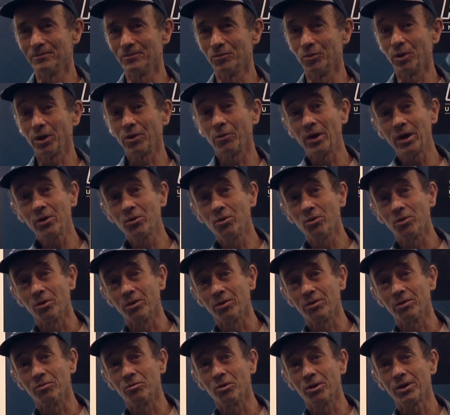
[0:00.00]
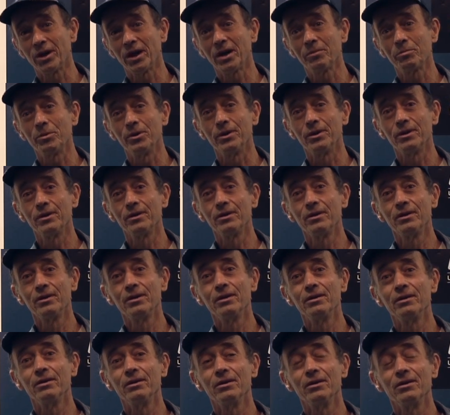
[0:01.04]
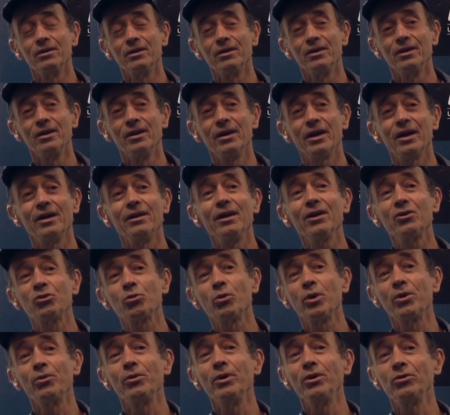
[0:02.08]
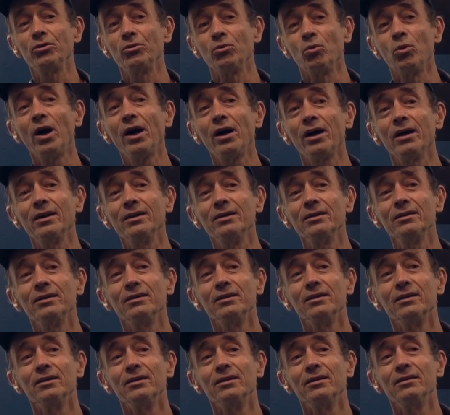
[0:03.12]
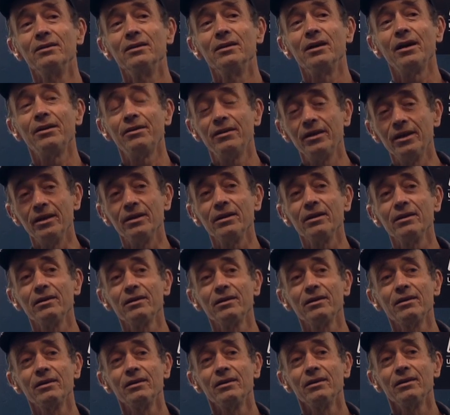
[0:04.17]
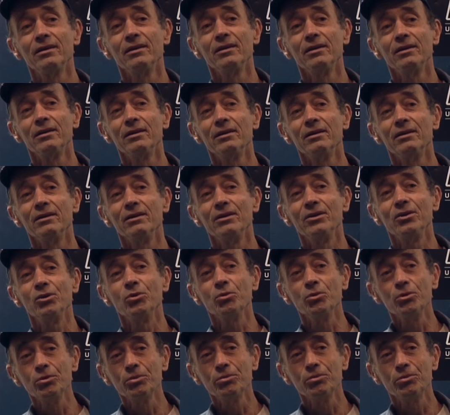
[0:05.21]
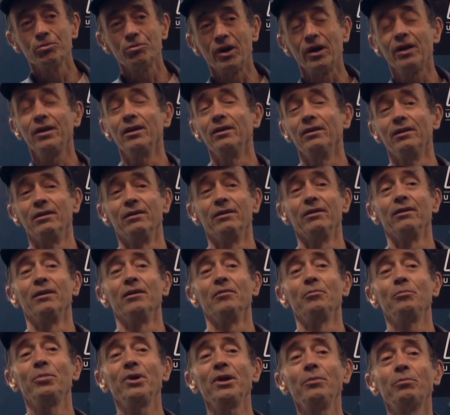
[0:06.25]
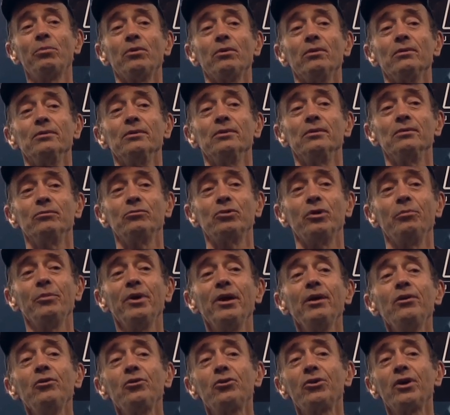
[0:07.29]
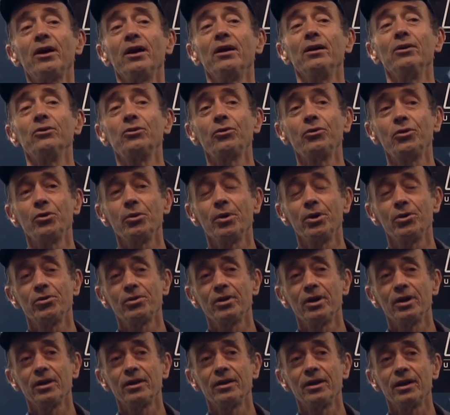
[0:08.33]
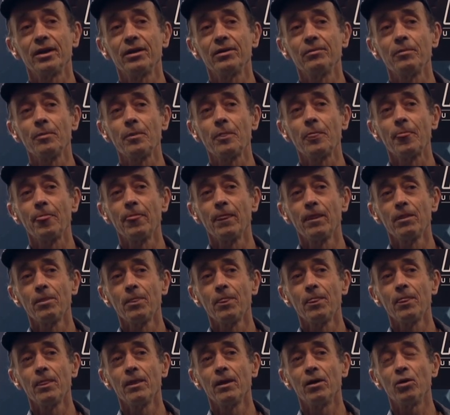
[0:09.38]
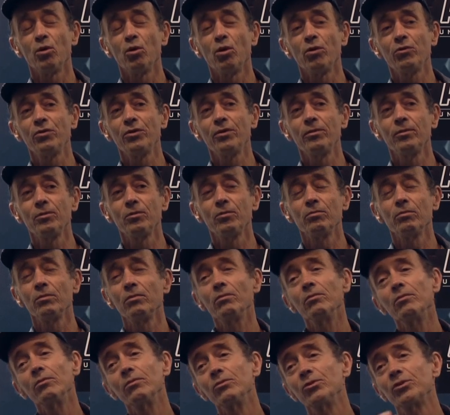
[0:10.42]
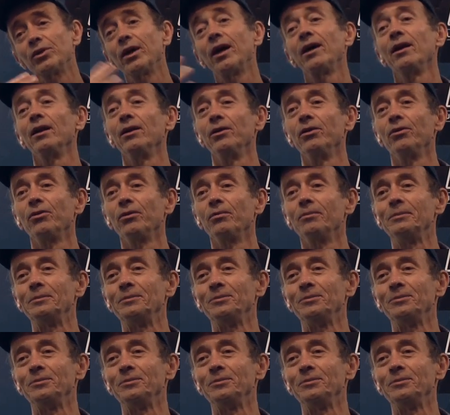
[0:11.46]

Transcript: record of what happened. And that's one reason why I think you would find that people from inside a situation like that are often silent,